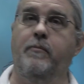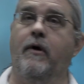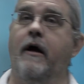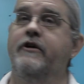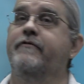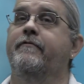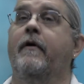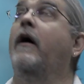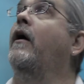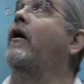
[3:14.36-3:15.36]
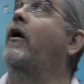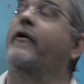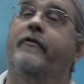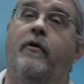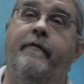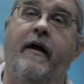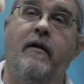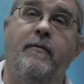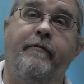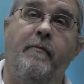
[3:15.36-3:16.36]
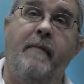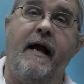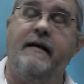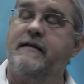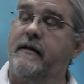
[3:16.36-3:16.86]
brush, also available from Bags